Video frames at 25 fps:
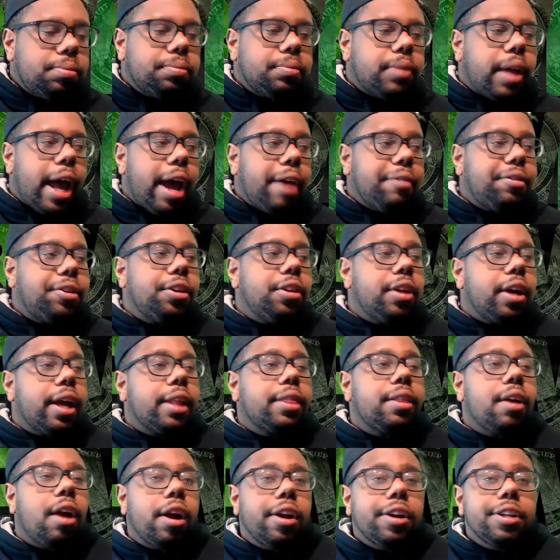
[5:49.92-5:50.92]
After you look at
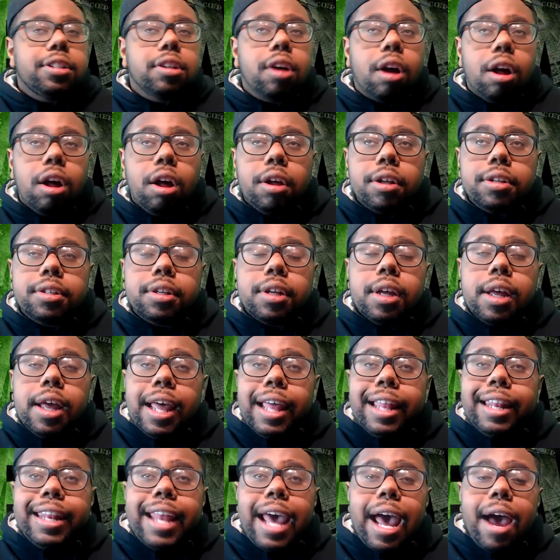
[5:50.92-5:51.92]
the earnings calls,
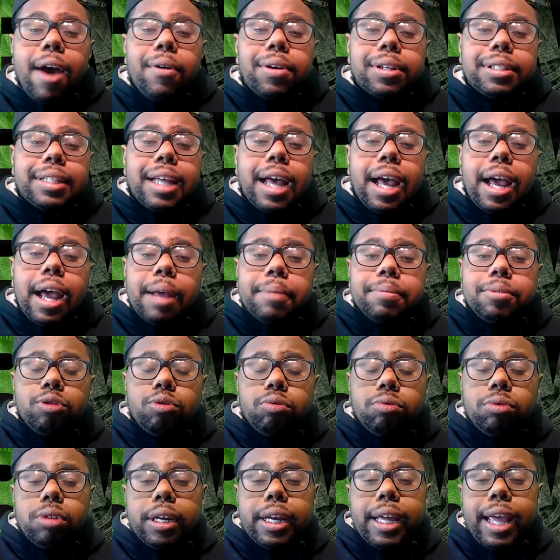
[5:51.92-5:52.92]
now it's time to
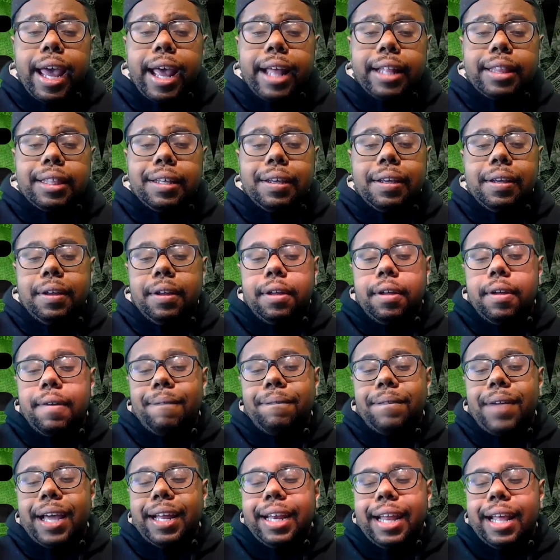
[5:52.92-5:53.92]
look at the
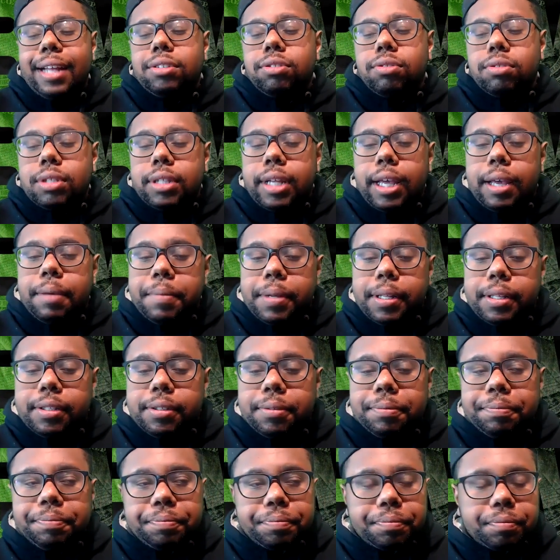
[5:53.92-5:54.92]
financial statements.
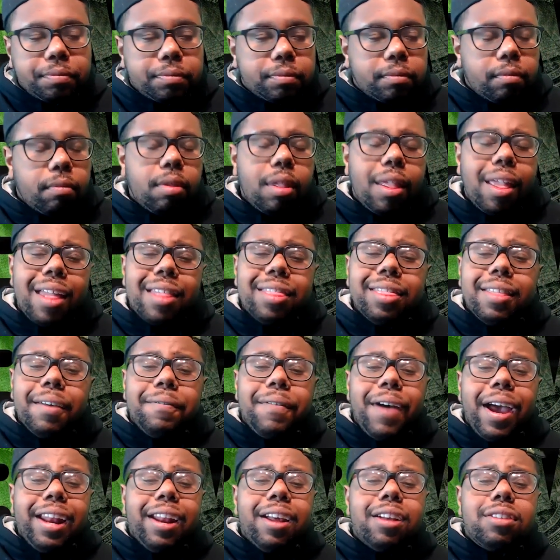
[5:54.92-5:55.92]
The
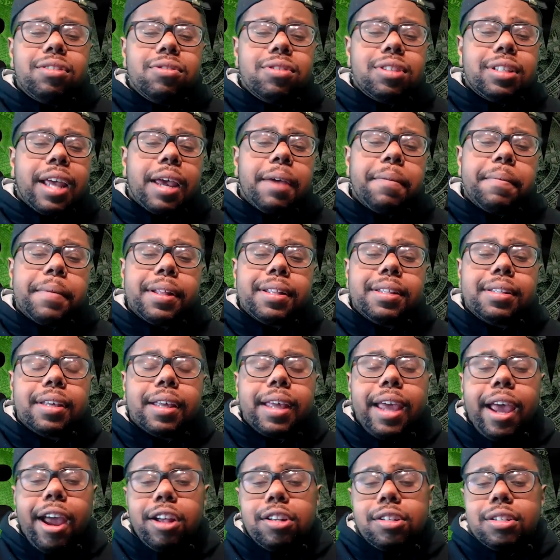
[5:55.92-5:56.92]
financial statements
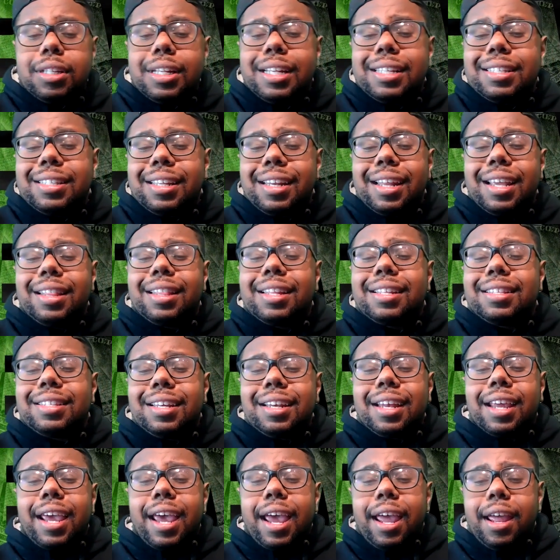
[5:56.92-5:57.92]
is listed in the
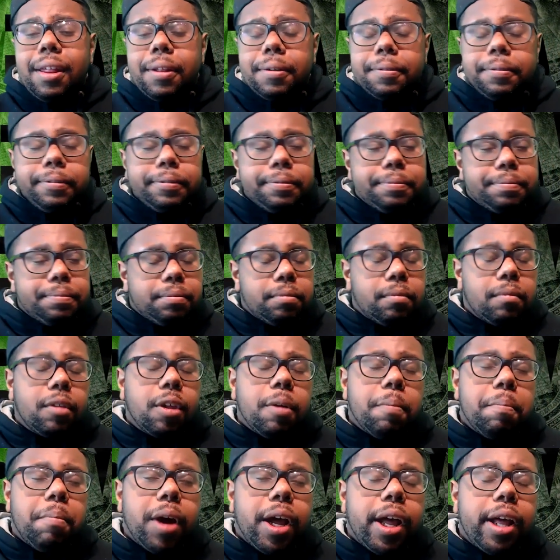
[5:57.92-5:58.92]
10K,
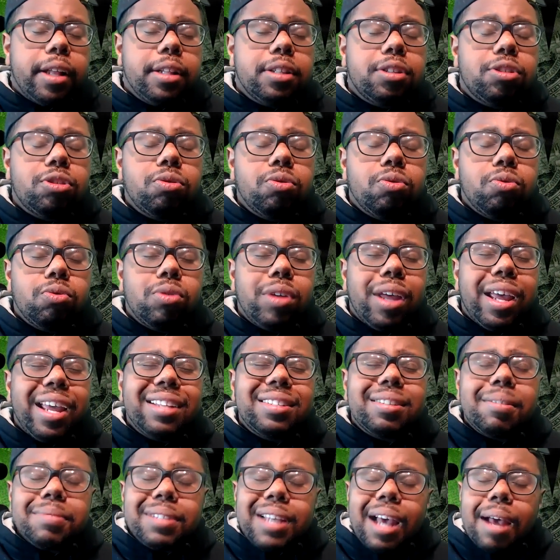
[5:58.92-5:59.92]
but
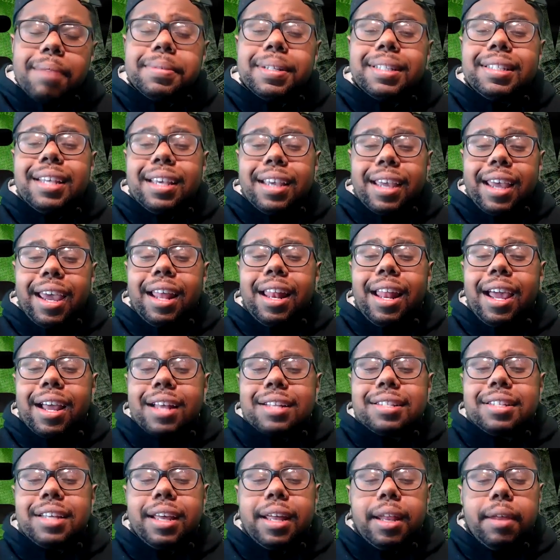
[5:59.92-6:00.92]
sometimes the 10K, like I
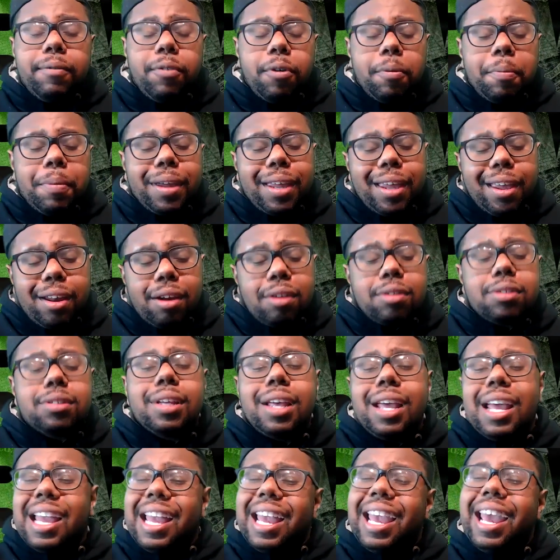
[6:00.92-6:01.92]
said, for beginners,
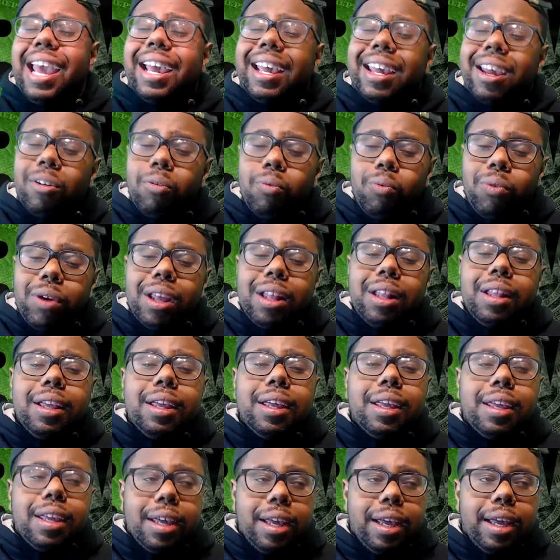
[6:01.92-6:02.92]
it can really
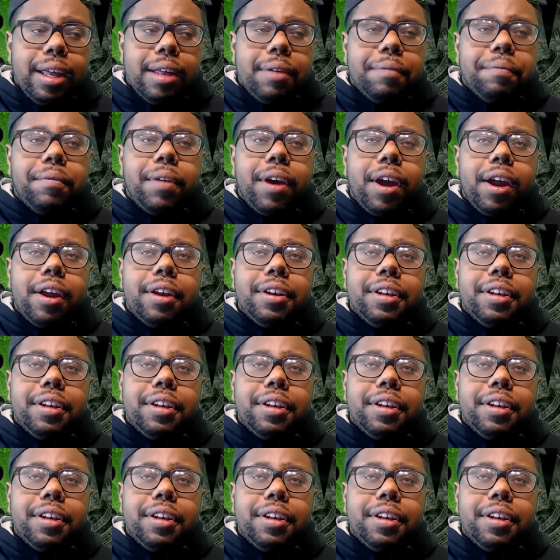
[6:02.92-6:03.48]
get very